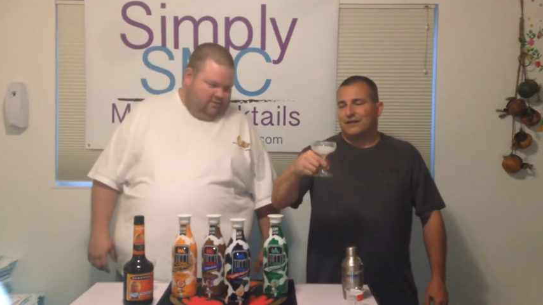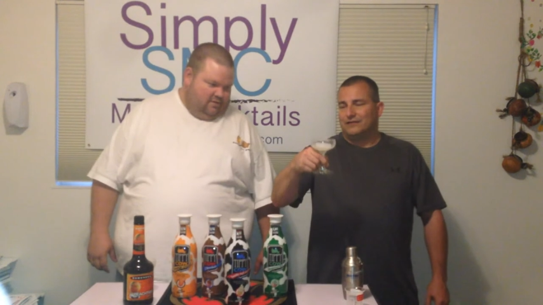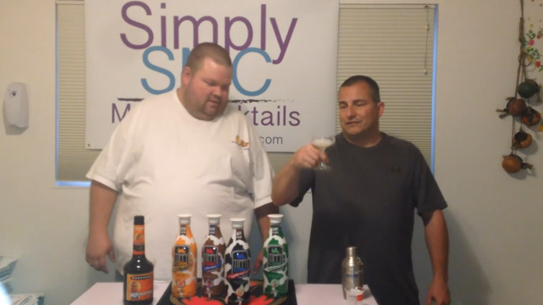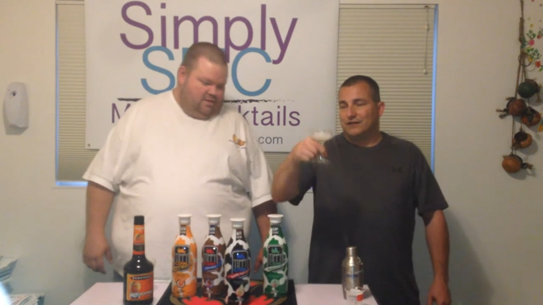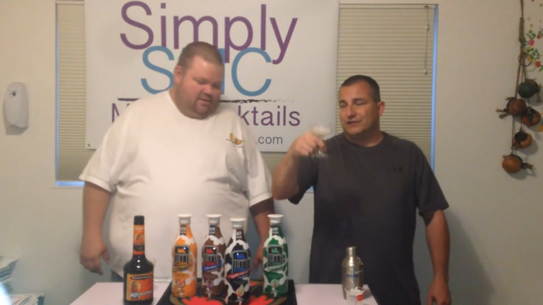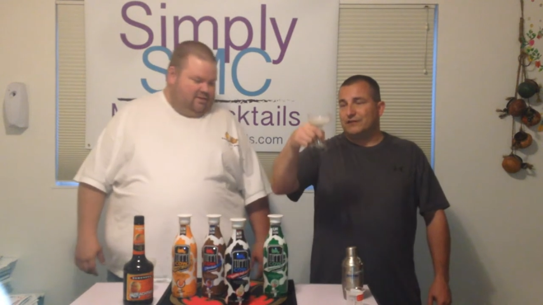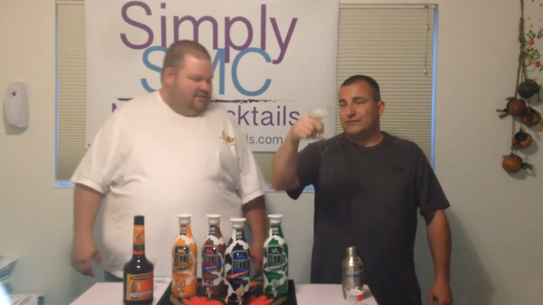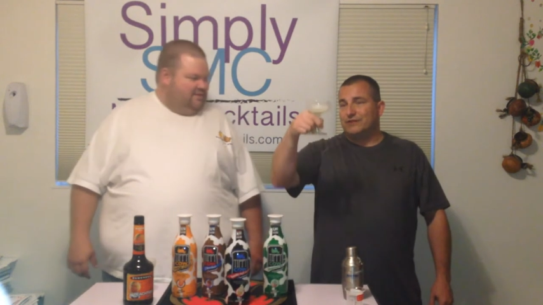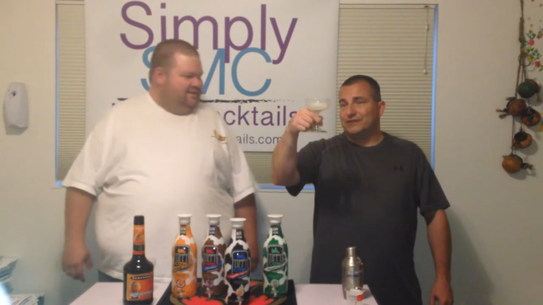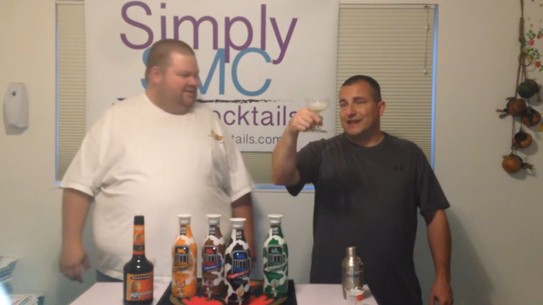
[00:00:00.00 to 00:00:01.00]
Speaker 1: Luckily, we
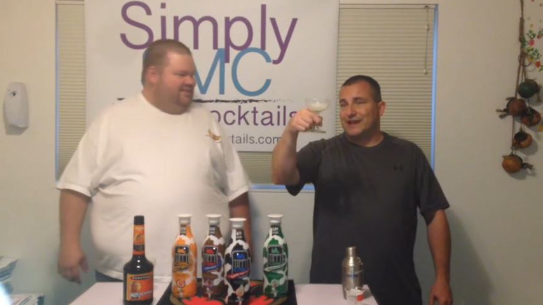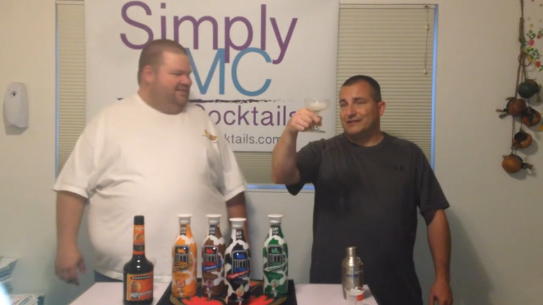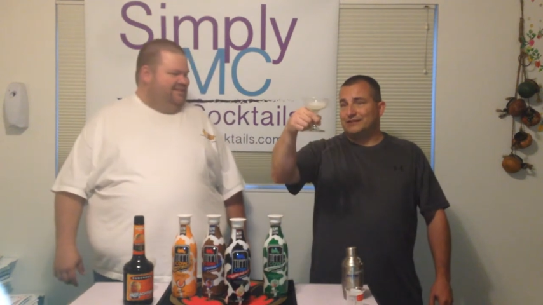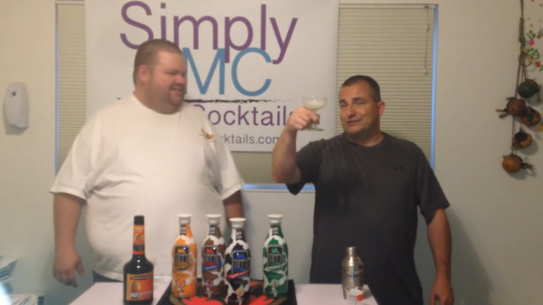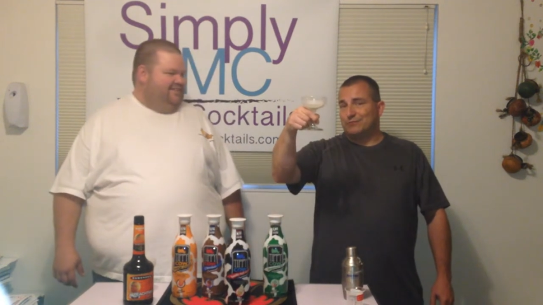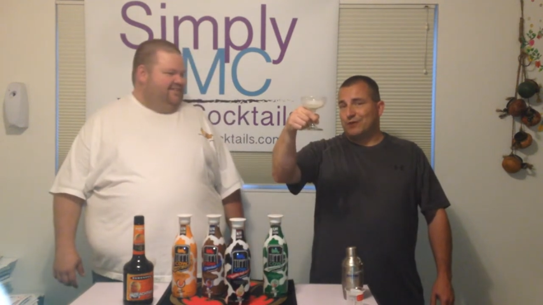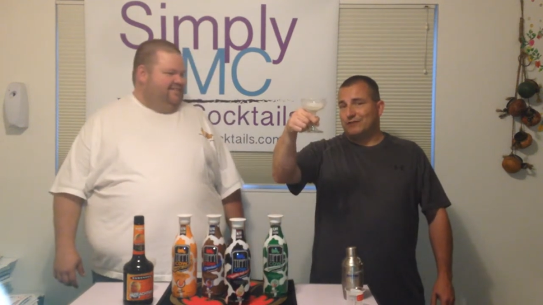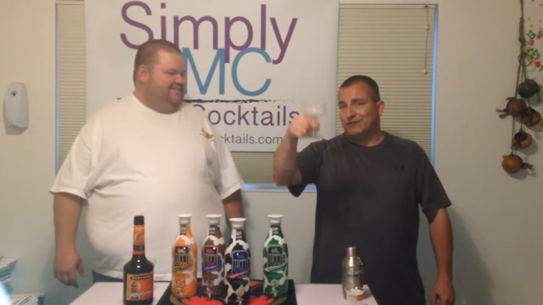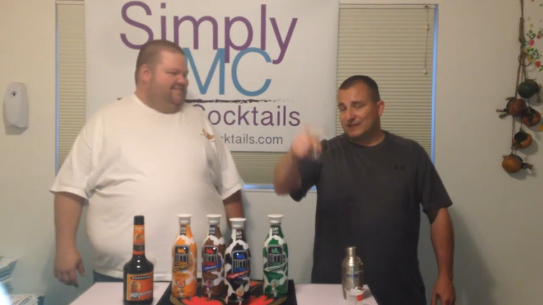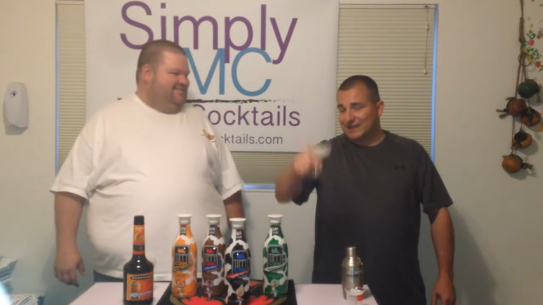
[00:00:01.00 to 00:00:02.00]
only had this small of a
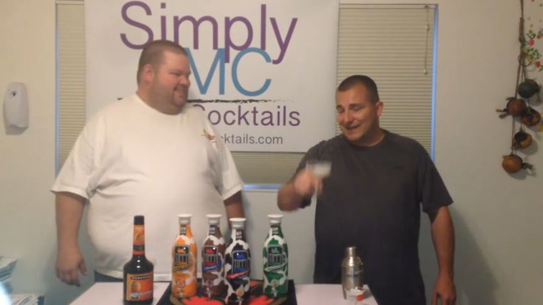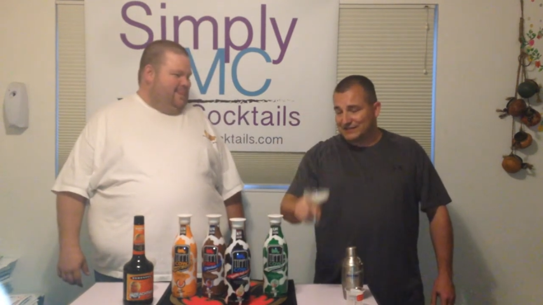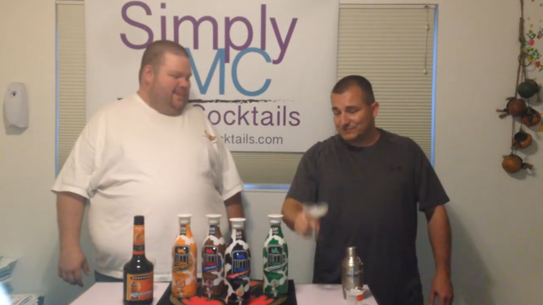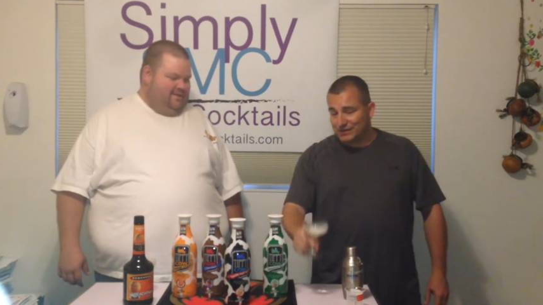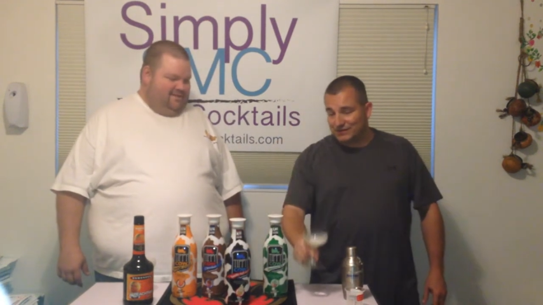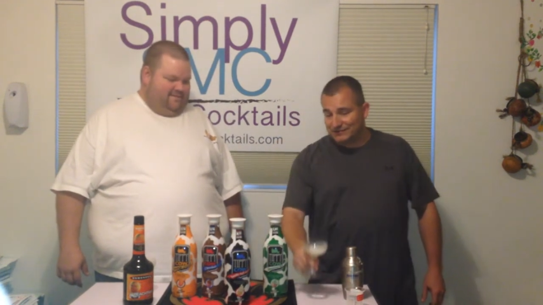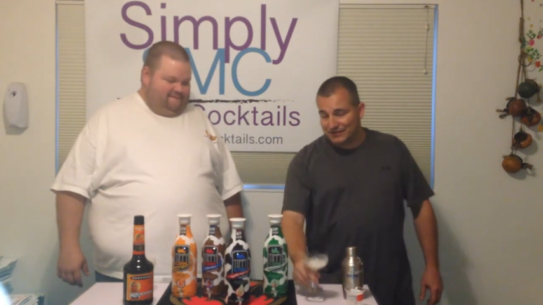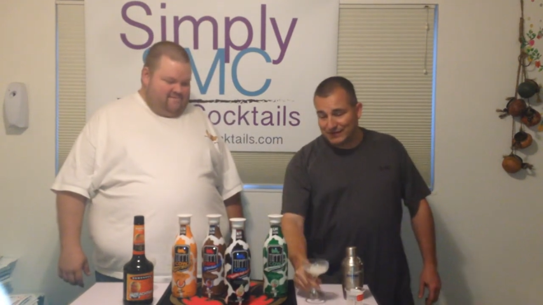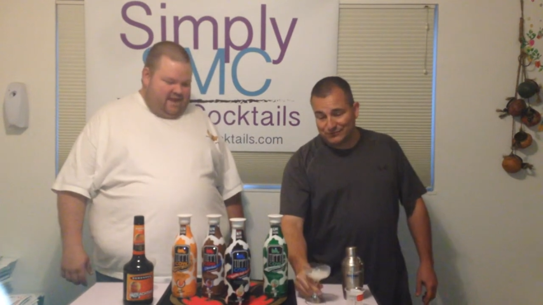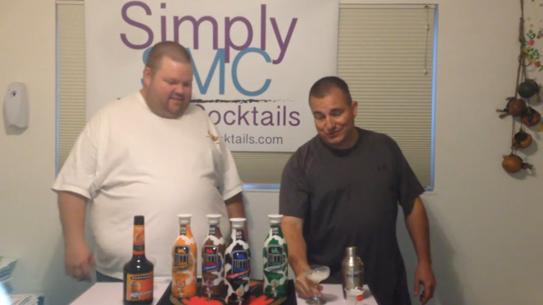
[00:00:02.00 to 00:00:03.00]
glass because uh, that
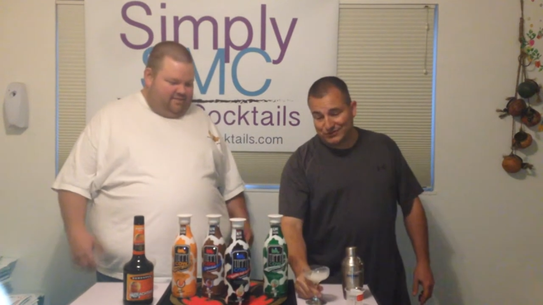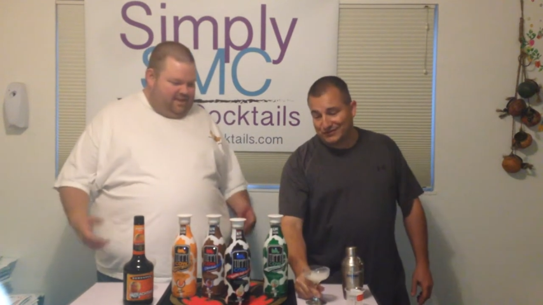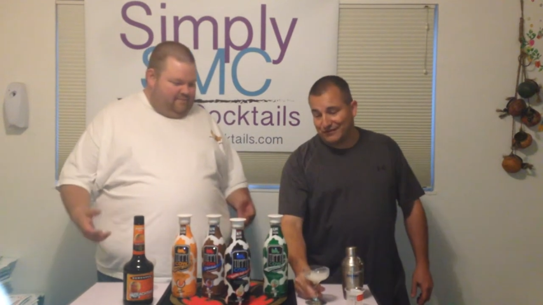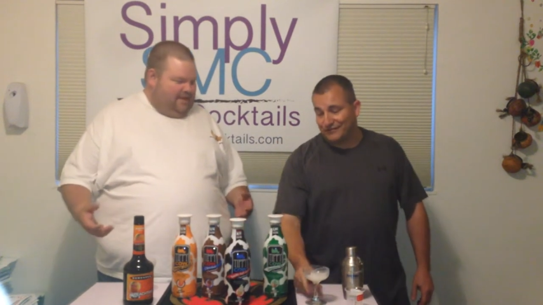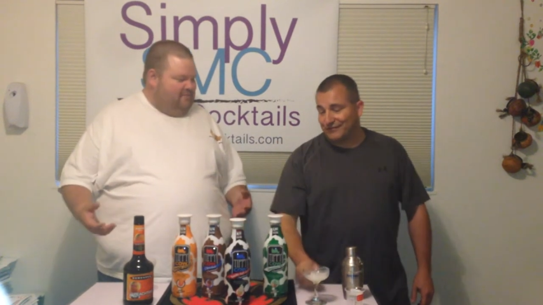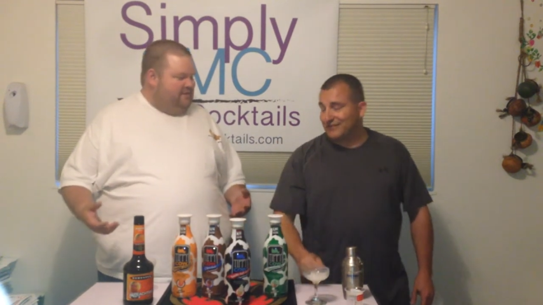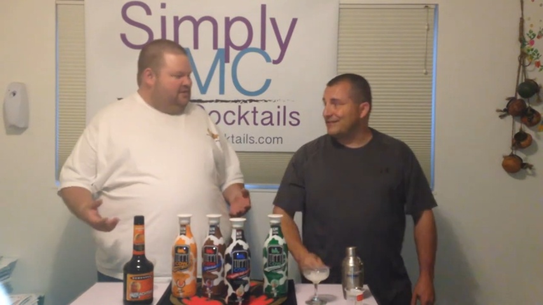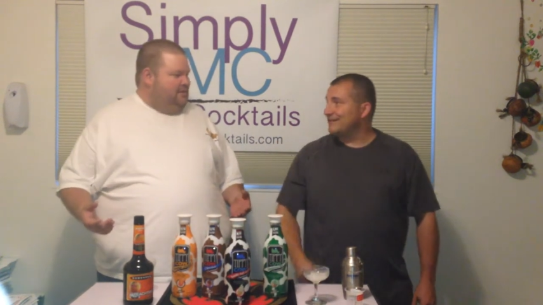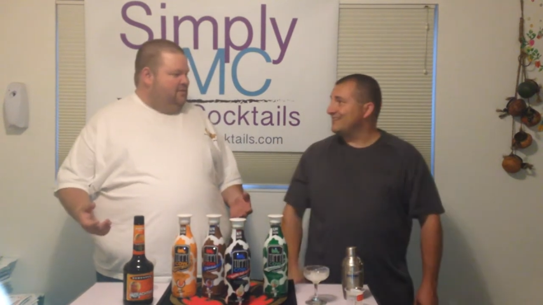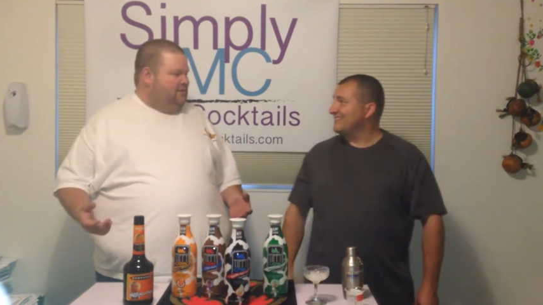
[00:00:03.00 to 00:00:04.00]
was. And the thing
Speaker 2: about it, we
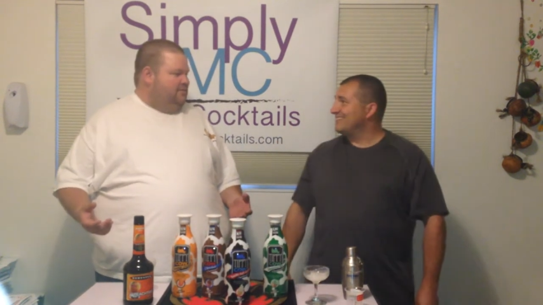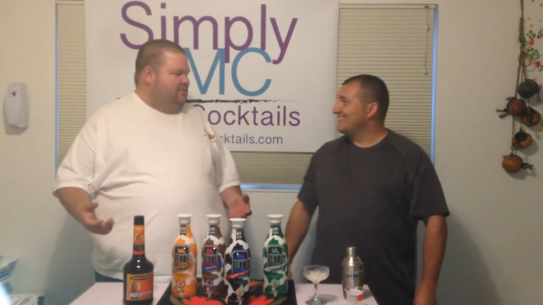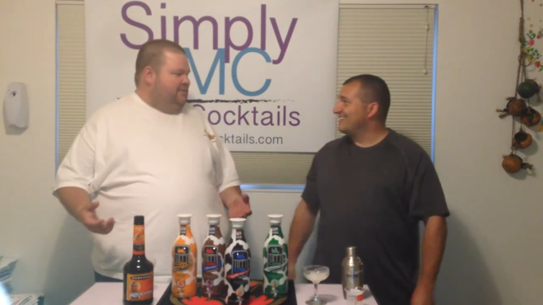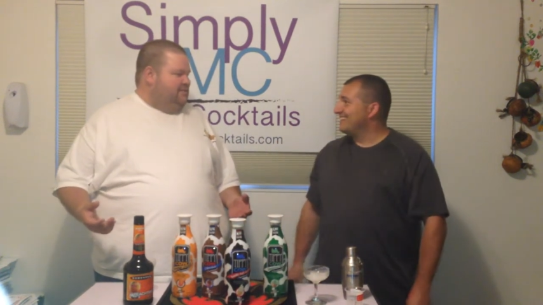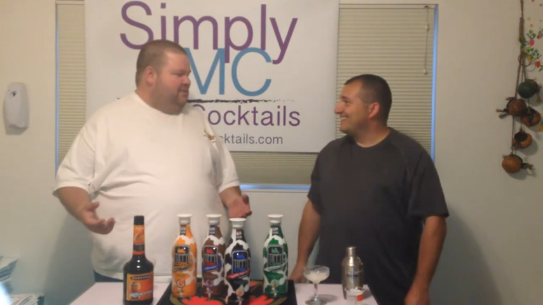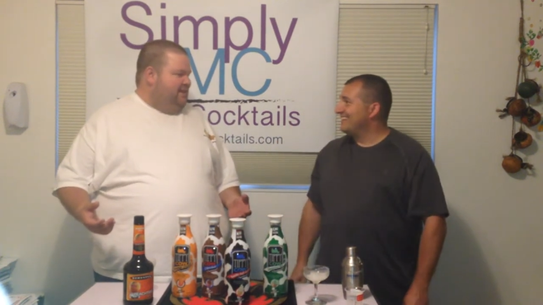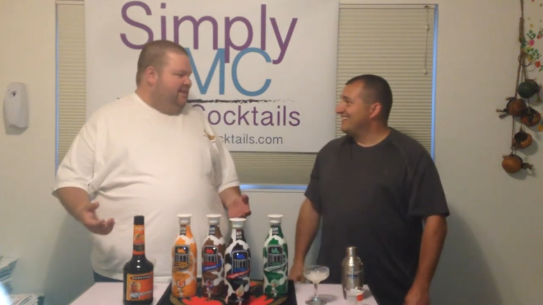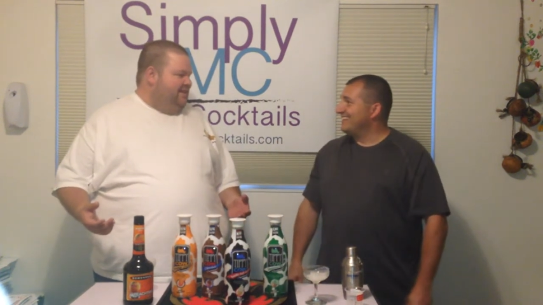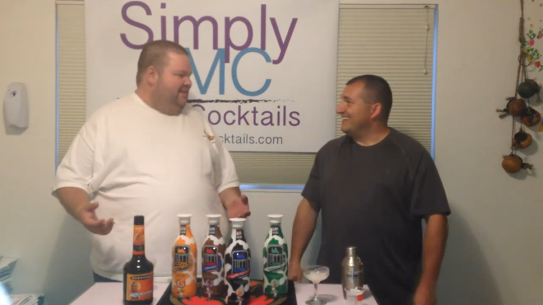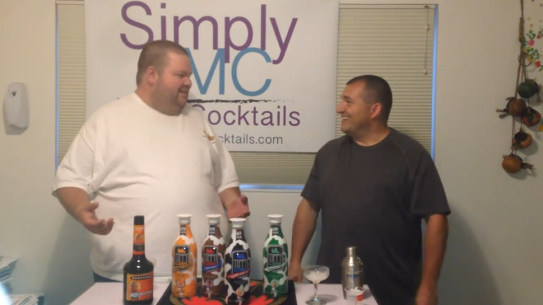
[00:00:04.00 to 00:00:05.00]
doubled up the recipe
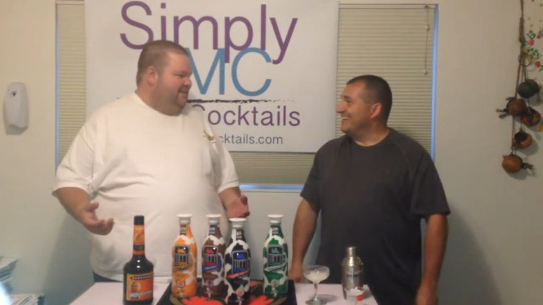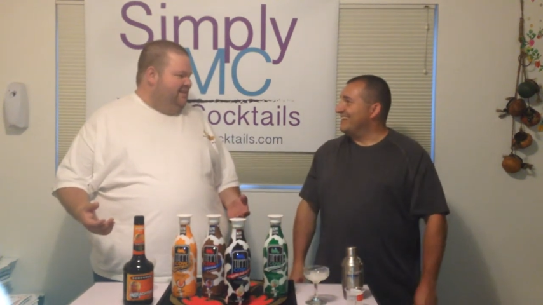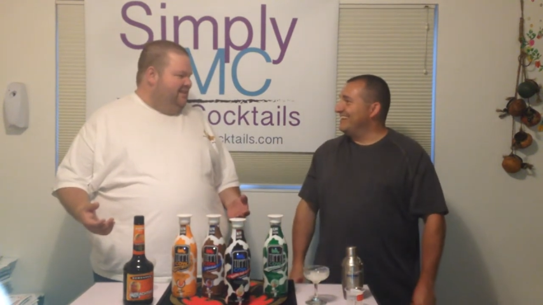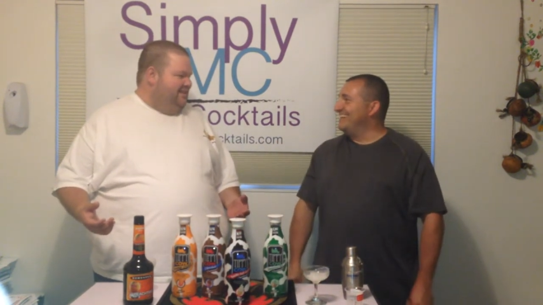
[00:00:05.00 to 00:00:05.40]
Yeah.